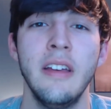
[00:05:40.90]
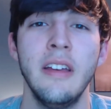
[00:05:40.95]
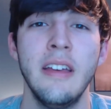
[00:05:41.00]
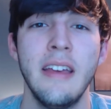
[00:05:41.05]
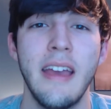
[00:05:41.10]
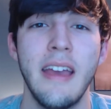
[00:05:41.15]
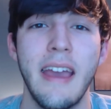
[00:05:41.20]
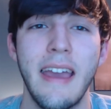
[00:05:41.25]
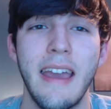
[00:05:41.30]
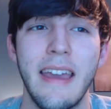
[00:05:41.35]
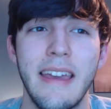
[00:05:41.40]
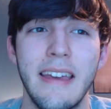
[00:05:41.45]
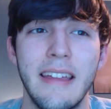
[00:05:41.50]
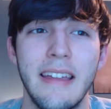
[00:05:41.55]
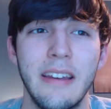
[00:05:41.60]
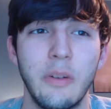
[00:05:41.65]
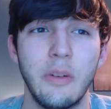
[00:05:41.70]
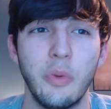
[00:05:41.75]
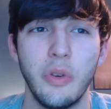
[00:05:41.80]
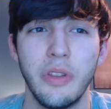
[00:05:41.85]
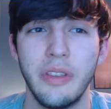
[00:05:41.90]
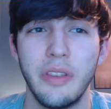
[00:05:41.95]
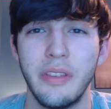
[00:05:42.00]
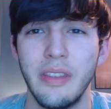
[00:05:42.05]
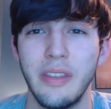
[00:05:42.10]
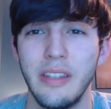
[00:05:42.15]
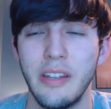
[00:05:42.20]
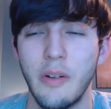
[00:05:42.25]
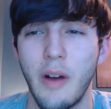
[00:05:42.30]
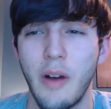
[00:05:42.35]
And with,
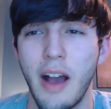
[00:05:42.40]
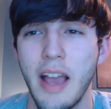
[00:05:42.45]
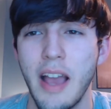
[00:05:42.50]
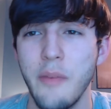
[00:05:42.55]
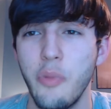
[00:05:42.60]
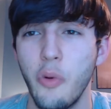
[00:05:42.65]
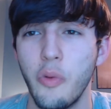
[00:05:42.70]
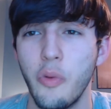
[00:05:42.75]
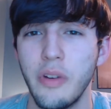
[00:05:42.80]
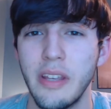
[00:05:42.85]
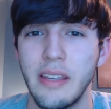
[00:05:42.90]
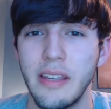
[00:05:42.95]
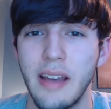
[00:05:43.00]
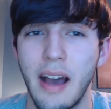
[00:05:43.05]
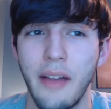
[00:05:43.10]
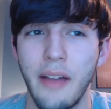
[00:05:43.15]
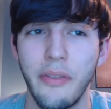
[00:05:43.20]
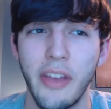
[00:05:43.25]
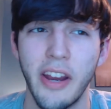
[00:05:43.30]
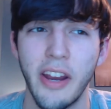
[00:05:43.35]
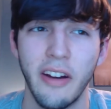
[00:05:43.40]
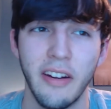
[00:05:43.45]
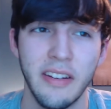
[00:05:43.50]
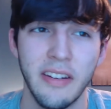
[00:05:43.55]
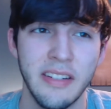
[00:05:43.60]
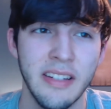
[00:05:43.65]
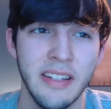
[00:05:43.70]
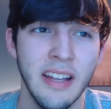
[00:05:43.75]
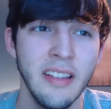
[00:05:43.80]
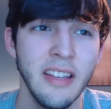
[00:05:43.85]
you know, Heupel, when he got there, it's
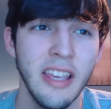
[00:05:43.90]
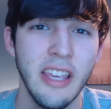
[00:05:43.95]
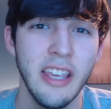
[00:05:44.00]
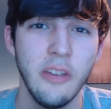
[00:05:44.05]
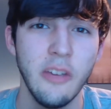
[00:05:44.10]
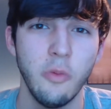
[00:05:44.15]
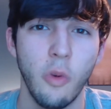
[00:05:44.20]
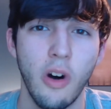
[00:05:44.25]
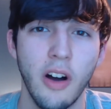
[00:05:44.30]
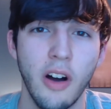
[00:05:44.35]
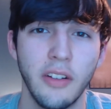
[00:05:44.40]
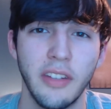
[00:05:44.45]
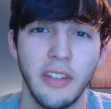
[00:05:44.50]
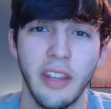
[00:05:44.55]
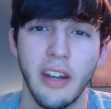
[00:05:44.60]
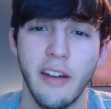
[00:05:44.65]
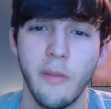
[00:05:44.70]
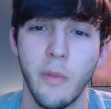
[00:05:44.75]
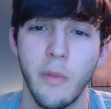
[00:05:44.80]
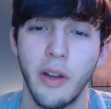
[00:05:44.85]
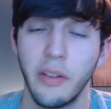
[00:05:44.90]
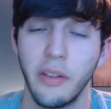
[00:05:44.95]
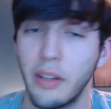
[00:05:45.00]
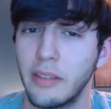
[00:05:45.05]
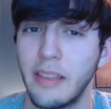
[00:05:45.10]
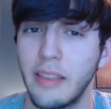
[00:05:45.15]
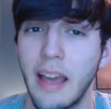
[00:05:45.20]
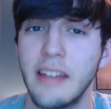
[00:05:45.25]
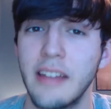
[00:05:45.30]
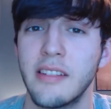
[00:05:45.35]
not like he walked in and everybody's like,
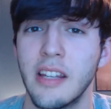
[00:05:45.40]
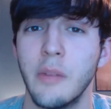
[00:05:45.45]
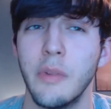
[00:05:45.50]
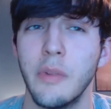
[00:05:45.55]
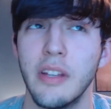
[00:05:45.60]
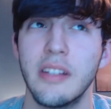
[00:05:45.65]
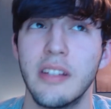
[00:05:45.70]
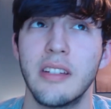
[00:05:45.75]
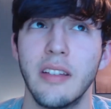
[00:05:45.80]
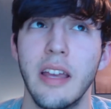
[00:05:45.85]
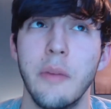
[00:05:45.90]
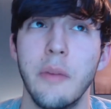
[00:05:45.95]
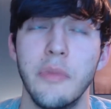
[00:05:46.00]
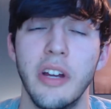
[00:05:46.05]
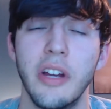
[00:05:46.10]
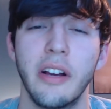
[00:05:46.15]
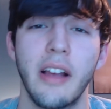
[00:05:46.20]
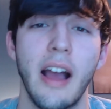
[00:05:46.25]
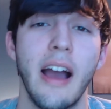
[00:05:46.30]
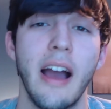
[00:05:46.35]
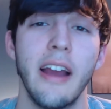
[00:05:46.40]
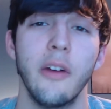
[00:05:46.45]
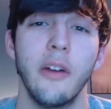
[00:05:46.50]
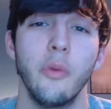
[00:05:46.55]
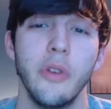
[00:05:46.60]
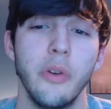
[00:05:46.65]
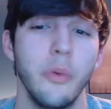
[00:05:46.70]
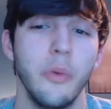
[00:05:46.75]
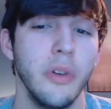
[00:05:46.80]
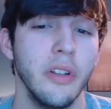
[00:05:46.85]
that's going to be a slam dunk hire.
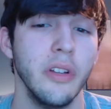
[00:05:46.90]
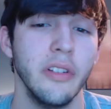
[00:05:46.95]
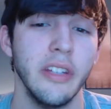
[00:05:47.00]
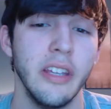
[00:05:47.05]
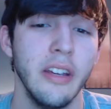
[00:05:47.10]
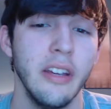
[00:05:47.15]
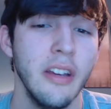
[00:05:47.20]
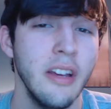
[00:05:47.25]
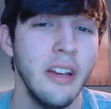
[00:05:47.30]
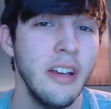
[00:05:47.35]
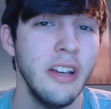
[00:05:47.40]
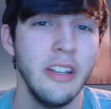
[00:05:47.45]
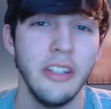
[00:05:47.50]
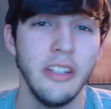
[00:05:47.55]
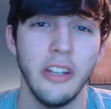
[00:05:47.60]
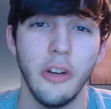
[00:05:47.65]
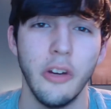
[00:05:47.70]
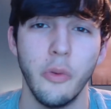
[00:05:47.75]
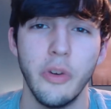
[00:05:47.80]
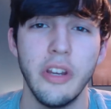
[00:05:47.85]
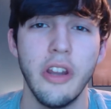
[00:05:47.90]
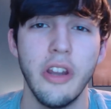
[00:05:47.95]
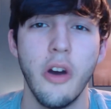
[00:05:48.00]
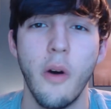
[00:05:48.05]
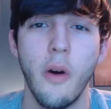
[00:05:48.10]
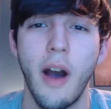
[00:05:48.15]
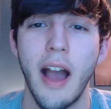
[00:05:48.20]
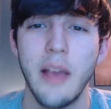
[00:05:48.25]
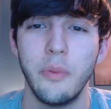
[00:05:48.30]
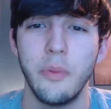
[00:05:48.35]
We really, you know, we know
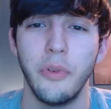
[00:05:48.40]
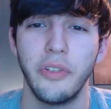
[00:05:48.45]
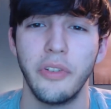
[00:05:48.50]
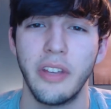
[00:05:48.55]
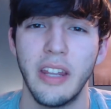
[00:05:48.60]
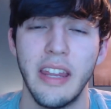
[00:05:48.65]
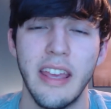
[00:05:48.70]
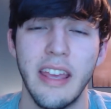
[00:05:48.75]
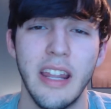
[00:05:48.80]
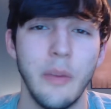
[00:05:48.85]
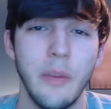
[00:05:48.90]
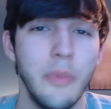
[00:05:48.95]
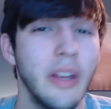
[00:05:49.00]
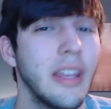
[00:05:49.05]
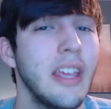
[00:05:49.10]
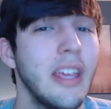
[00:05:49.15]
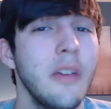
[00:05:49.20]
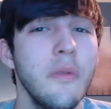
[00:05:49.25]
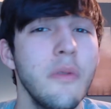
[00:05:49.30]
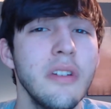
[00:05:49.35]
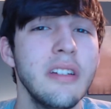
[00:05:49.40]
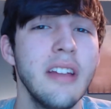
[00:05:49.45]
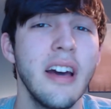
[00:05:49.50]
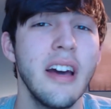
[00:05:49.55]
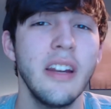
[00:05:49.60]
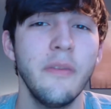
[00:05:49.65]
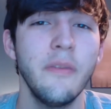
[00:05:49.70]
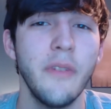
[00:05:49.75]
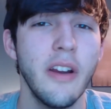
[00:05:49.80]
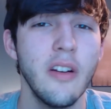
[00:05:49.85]
Heupel's going to hit it big. He was not a
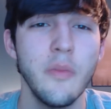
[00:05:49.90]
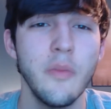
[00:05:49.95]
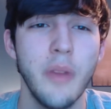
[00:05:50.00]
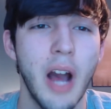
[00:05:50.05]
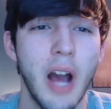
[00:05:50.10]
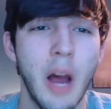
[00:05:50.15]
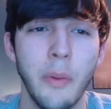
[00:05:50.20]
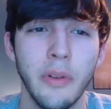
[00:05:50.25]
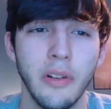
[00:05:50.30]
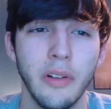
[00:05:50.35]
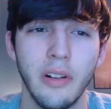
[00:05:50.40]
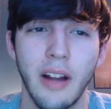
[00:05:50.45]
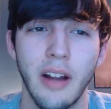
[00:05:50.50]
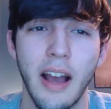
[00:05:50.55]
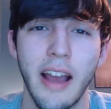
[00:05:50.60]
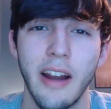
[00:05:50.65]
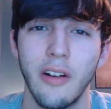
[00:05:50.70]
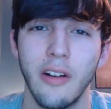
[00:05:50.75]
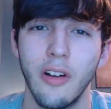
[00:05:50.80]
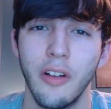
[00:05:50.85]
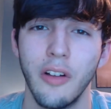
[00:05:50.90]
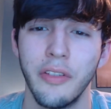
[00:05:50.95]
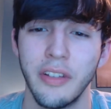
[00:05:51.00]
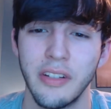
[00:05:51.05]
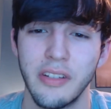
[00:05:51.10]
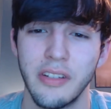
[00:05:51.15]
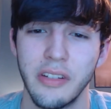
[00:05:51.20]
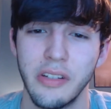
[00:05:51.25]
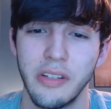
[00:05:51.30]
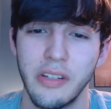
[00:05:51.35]
very popular hire, all things
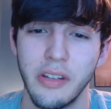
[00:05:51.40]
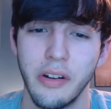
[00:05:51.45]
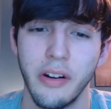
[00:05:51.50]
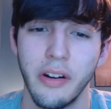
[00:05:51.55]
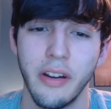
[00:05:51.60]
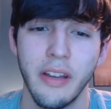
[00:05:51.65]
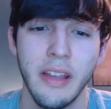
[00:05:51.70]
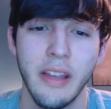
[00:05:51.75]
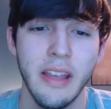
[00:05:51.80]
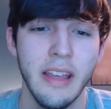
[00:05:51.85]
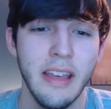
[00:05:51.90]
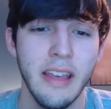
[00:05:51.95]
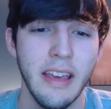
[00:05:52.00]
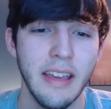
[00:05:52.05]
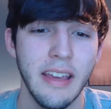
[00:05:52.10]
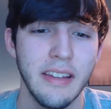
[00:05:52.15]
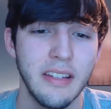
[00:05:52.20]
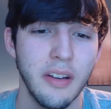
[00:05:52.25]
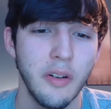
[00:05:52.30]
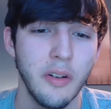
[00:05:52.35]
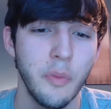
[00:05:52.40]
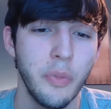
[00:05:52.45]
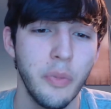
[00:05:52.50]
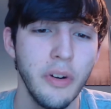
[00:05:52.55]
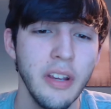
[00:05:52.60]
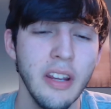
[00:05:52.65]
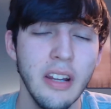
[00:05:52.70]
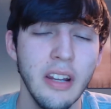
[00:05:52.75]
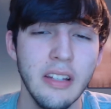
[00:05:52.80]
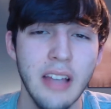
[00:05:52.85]
considered. And so to bring
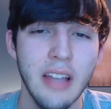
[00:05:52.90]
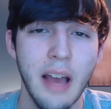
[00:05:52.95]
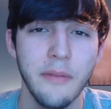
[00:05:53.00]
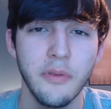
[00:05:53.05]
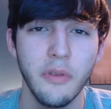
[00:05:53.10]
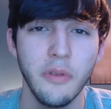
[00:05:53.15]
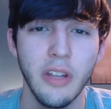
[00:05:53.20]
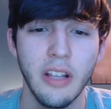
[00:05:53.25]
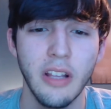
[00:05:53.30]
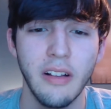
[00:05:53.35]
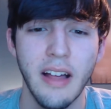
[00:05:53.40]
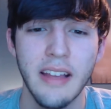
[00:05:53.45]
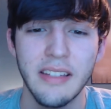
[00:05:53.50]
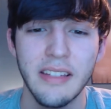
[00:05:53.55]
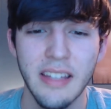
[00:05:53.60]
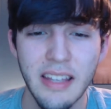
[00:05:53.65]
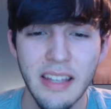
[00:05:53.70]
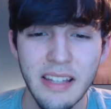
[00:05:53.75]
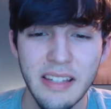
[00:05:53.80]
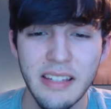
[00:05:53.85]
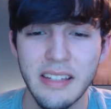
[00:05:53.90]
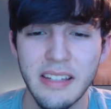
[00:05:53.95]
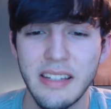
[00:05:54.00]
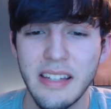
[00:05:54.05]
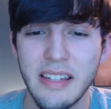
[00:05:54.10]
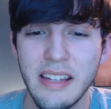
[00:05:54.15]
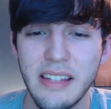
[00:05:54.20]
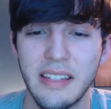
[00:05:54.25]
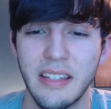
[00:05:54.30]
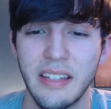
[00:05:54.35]
in the top 20 class is
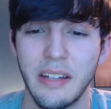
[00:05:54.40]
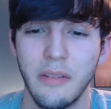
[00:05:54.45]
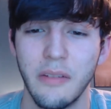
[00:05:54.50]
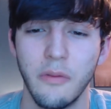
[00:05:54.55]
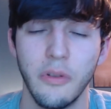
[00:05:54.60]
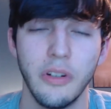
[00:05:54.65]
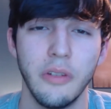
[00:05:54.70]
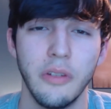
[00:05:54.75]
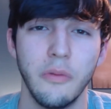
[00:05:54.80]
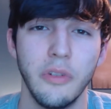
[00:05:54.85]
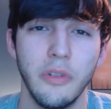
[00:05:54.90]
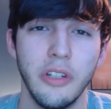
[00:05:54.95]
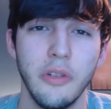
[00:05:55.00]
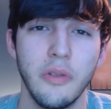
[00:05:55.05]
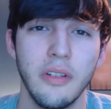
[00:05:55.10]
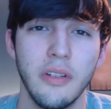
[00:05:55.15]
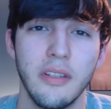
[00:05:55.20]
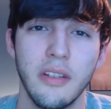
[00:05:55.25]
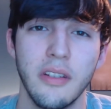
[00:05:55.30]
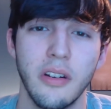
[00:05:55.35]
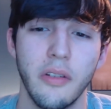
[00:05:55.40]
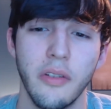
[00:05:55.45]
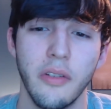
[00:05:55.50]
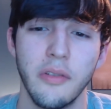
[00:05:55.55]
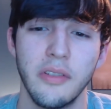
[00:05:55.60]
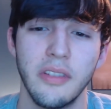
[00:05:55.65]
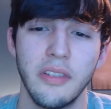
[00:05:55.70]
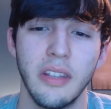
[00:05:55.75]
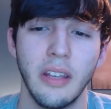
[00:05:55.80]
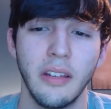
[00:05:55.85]
decent when you consider those
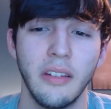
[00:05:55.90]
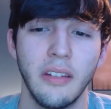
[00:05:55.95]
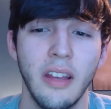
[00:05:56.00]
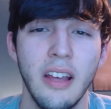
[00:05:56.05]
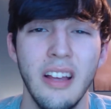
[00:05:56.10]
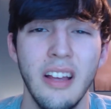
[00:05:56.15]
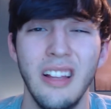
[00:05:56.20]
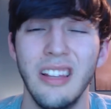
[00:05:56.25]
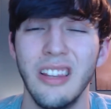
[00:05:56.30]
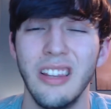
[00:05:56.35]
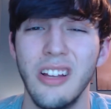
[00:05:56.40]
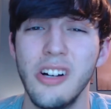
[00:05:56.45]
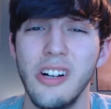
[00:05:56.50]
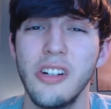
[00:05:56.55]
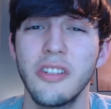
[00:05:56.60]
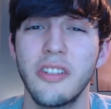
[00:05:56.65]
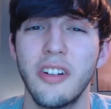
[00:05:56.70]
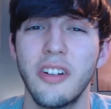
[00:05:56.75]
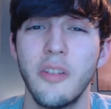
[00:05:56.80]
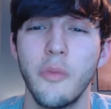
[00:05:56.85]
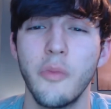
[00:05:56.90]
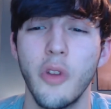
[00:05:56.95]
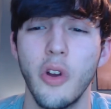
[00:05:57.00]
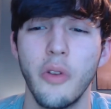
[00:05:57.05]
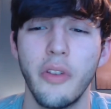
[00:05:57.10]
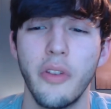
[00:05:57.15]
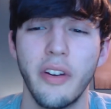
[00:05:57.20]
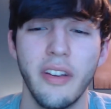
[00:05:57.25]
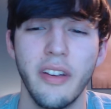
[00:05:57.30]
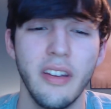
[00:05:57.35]
things. Long term, though,
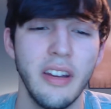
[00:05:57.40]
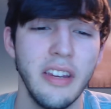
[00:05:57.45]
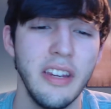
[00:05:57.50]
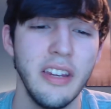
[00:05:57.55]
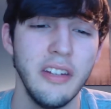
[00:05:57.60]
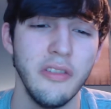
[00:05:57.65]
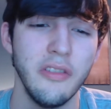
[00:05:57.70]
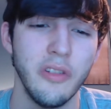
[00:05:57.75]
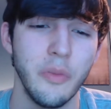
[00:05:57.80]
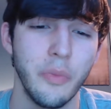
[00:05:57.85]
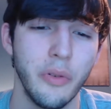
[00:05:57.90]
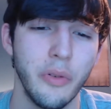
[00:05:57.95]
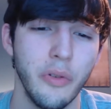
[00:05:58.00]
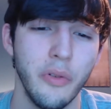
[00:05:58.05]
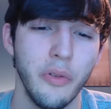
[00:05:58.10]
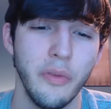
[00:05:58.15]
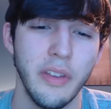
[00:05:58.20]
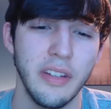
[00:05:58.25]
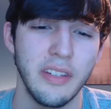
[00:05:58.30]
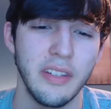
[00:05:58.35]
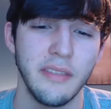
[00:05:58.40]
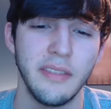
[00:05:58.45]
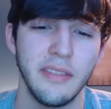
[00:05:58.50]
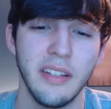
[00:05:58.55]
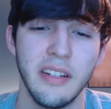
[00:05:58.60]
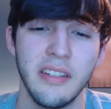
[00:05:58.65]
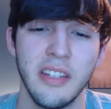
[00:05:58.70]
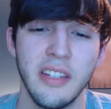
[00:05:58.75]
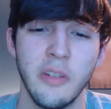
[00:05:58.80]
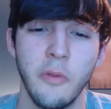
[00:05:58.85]
they're going to need to improve this if
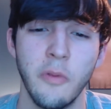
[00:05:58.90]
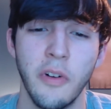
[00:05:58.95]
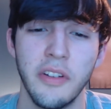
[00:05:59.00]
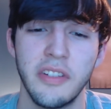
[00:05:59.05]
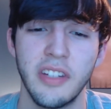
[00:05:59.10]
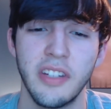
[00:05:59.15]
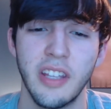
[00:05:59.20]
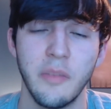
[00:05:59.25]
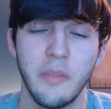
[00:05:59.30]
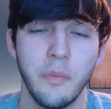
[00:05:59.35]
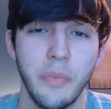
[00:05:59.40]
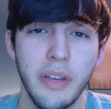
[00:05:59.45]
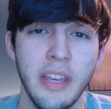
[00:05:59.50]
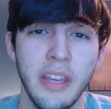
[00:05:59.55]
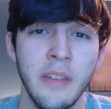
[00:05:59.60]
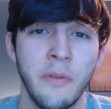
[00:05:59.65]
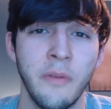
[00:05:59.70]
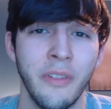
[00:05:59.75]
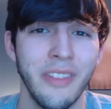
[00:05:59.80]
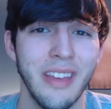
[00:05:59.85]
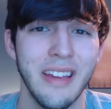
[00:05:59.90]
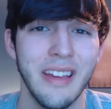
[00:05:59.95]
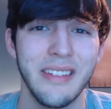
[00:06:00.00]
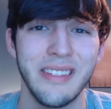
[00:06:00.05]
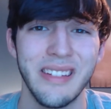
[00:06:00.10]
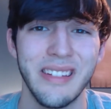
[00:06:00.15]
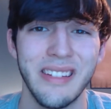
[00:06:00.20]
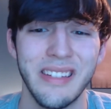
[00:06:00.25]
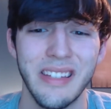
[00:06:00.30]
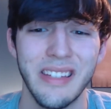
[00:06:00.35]
Tennessee wants to compete for the
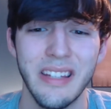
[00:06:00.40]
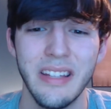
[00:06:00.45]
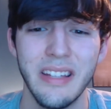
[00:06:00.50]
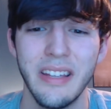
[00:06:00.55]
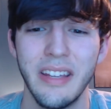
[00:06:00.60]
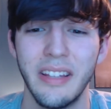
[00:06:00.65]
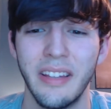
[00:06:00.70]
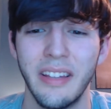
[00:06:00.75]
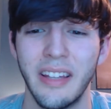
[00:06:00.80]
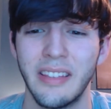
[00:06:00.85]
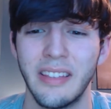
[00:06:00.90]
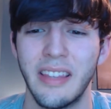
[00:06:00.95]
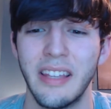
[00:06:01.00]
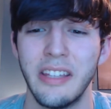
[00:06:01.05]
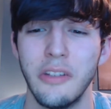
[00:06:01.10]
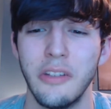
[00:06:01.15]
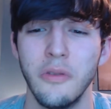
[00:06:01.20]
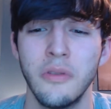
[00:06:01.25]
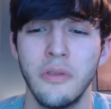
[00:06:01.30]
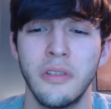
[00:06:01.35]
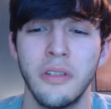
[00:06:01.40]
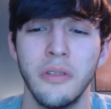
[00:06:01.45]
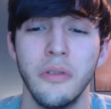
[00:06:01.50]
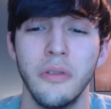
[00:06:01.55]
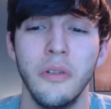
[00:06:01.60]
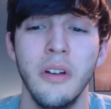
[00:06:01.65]
SEC again like they used to